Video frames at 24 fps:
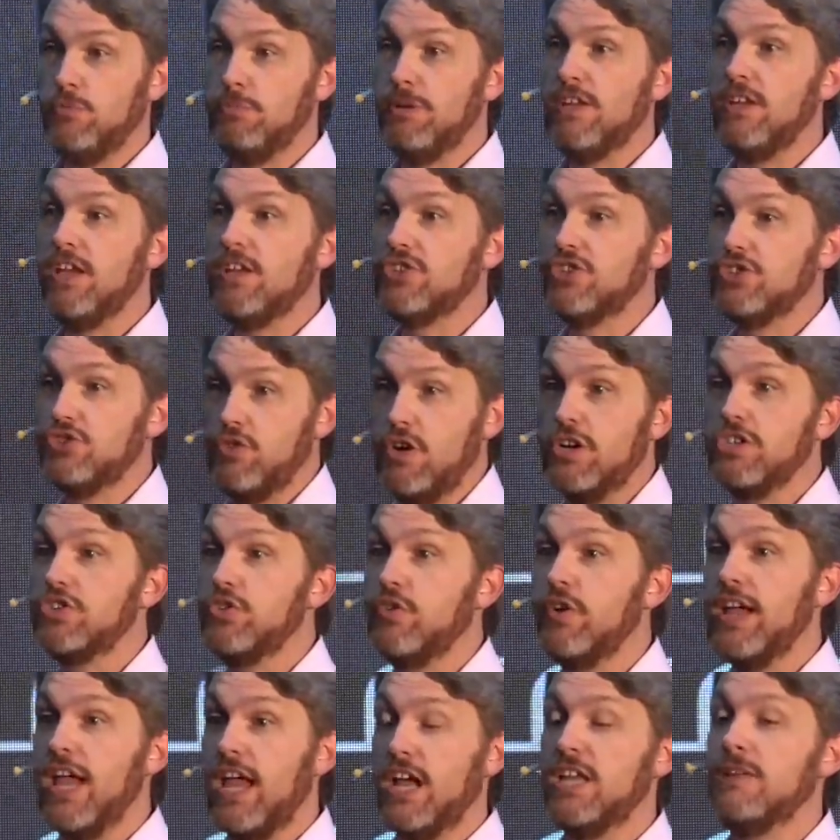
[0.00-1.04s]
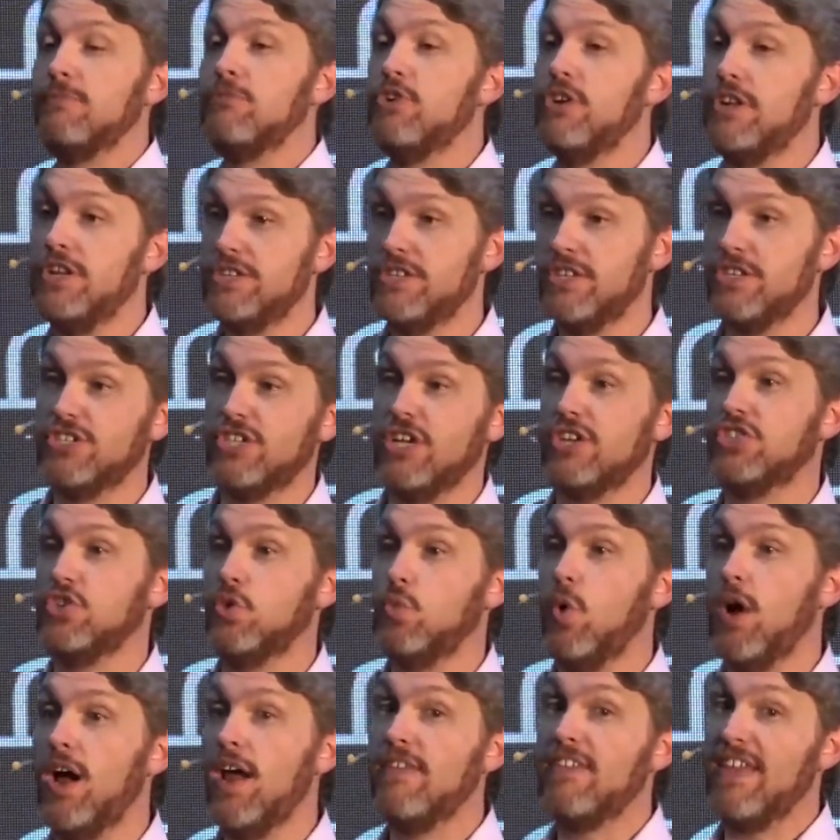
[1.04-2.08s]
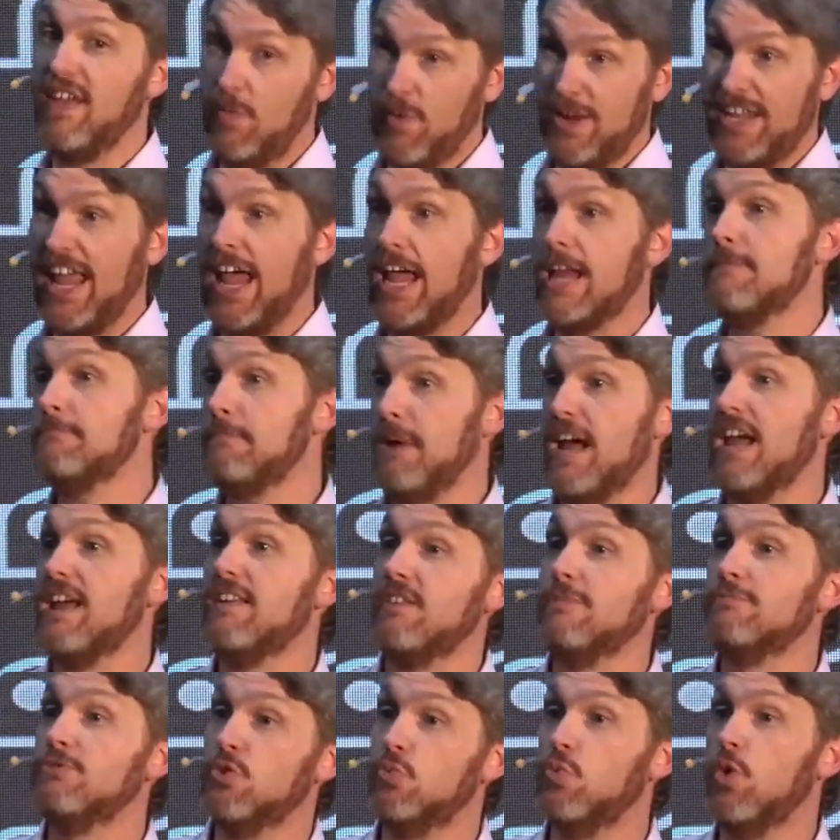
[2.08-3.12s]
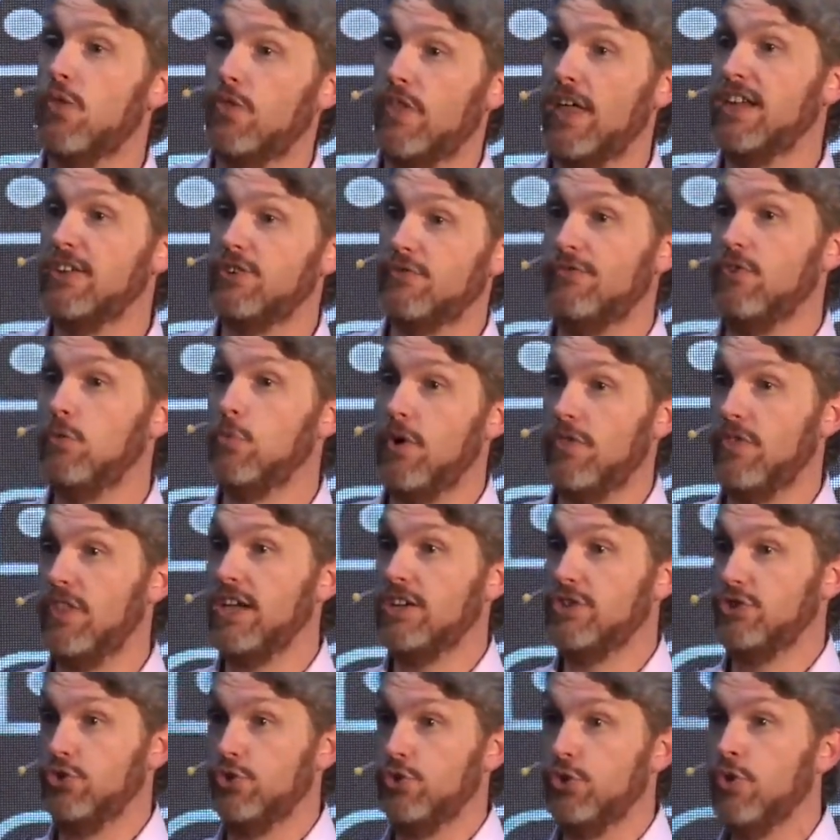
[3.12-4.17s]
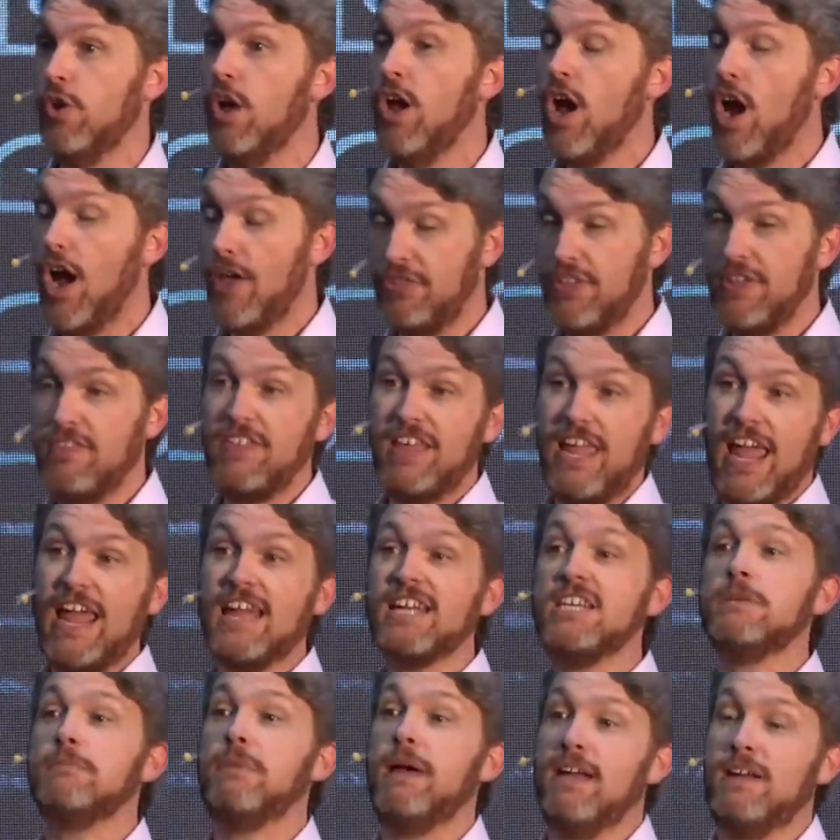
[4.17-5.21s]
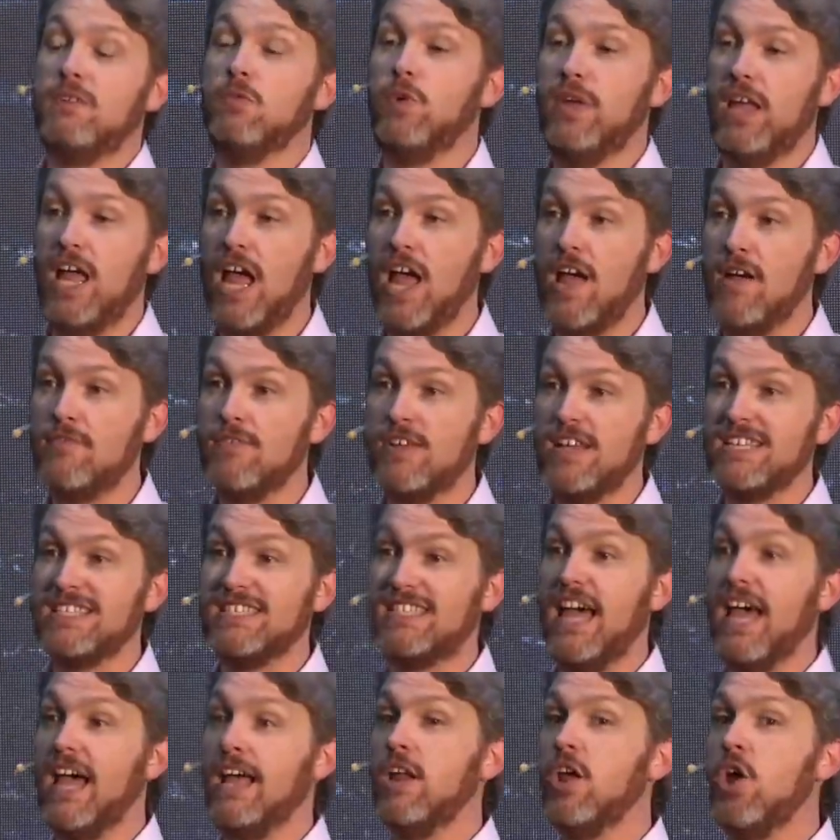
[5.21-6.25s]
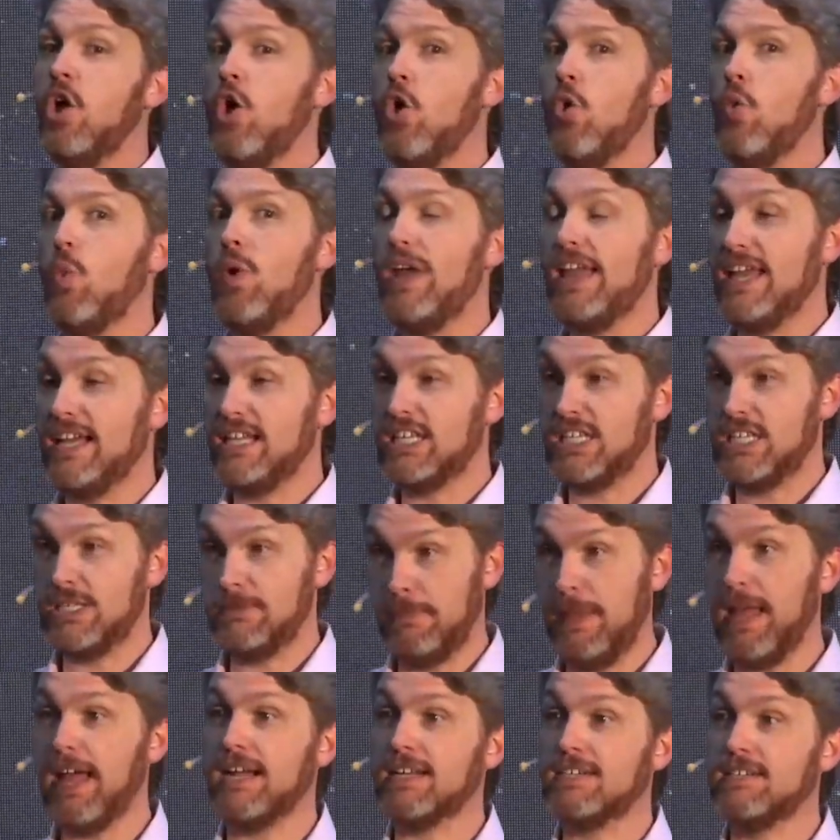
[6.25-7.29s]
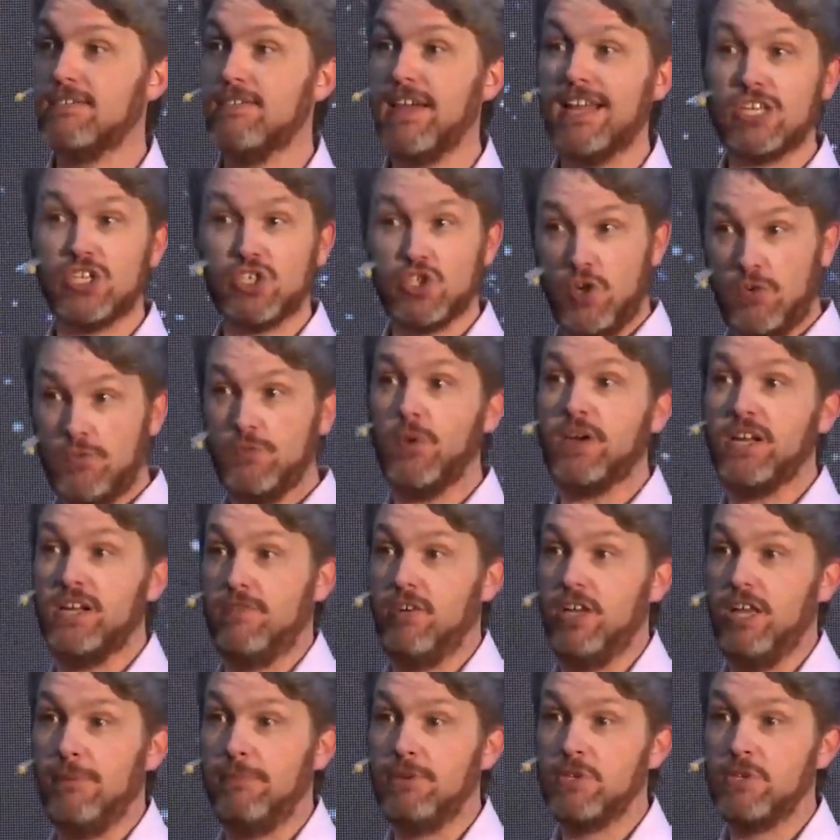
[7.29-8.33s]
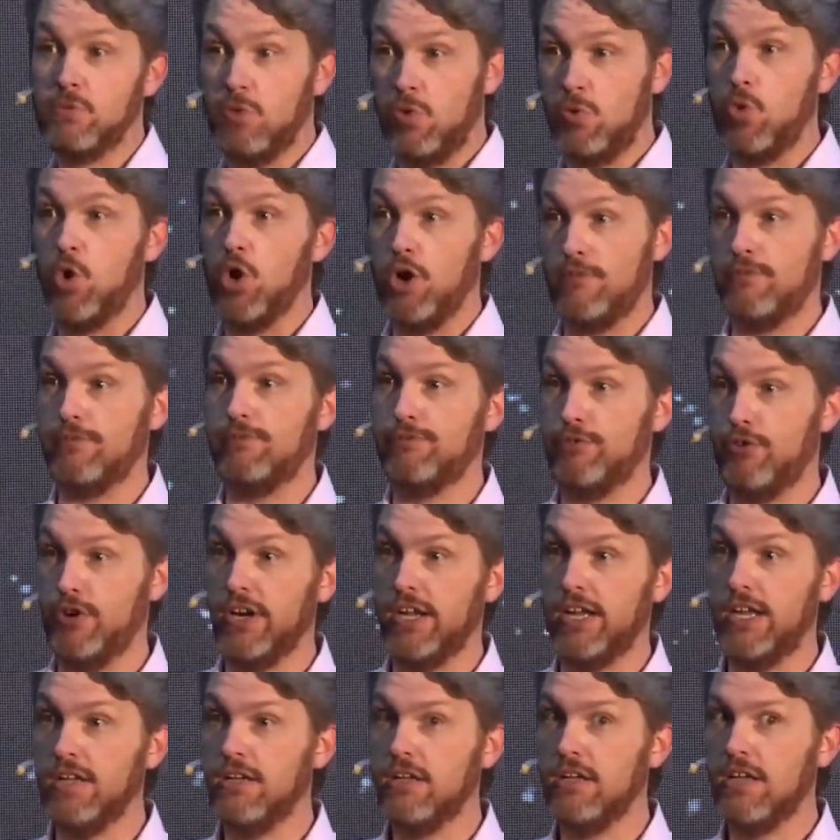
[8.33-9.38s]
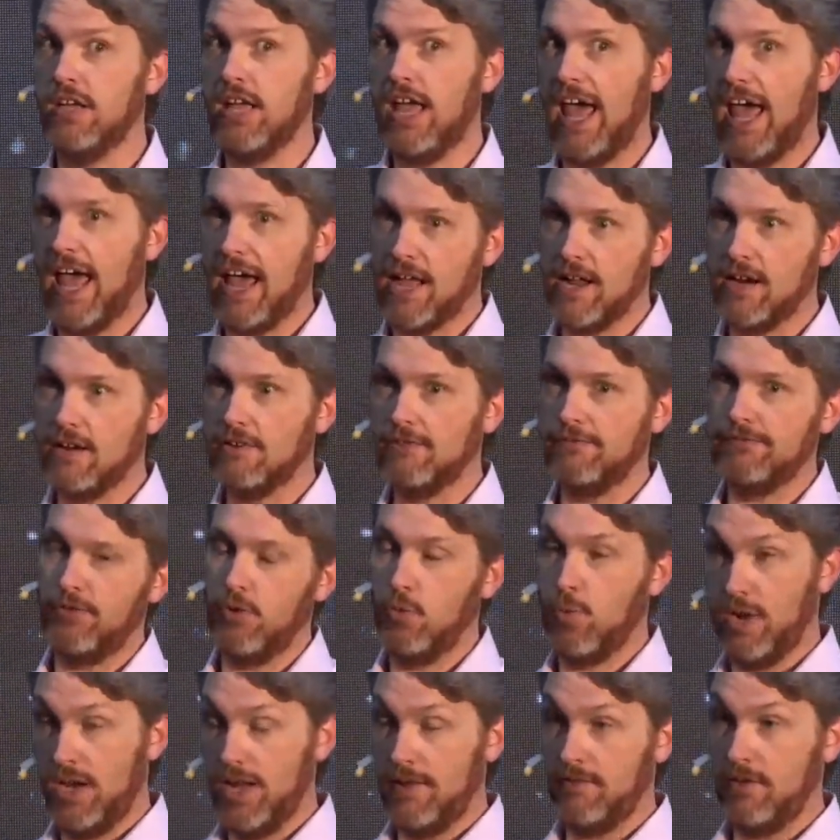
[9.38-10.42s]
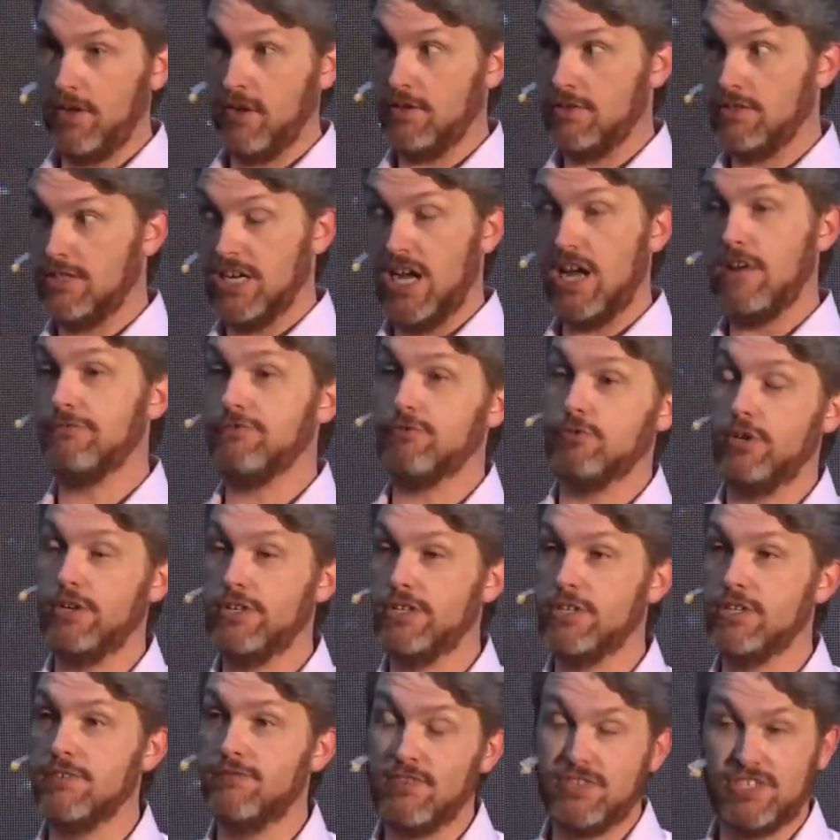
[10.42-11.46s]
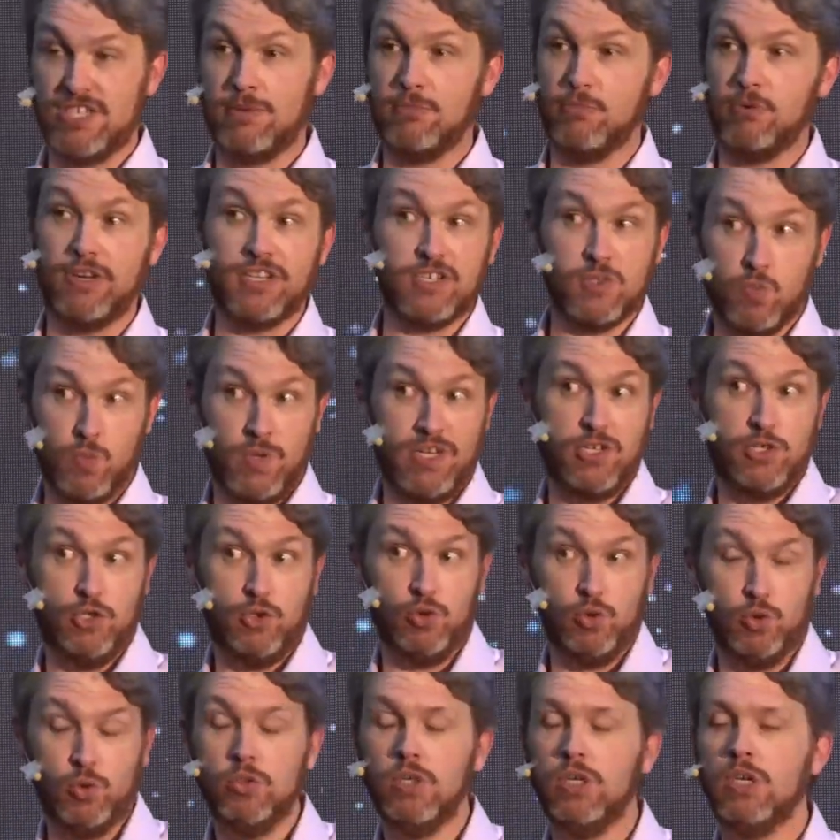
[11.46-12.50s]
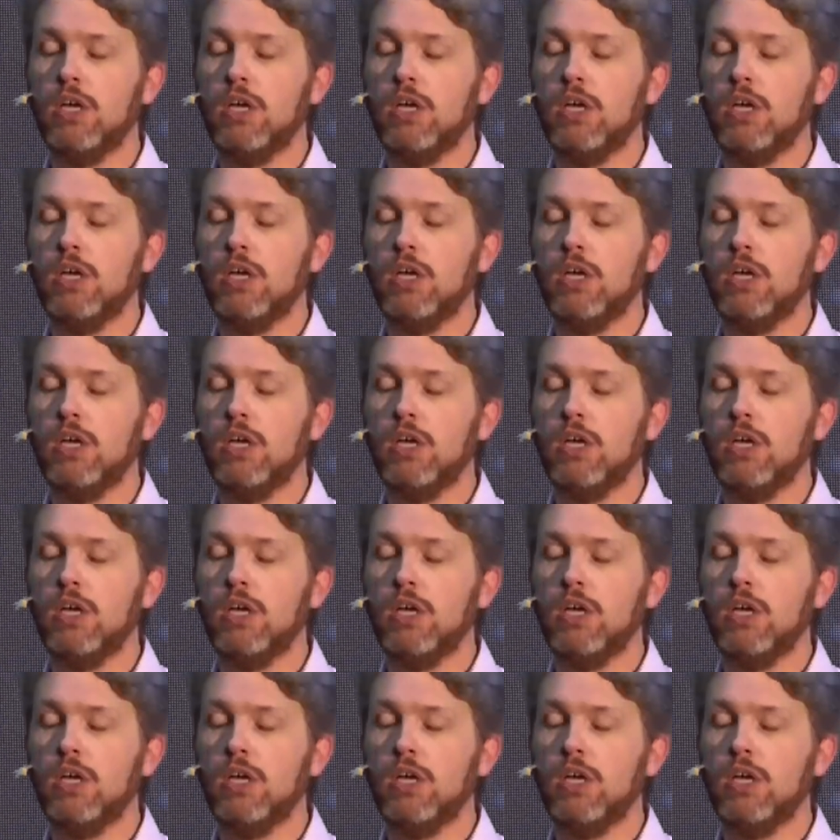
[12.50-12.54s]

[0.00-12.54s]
be structuring our communities in such a way that we can pay them what they, for what they do. I think the anti pattern we have is that we expect that software developers will work for free, and for whatever daft reasons, for some reason, we do.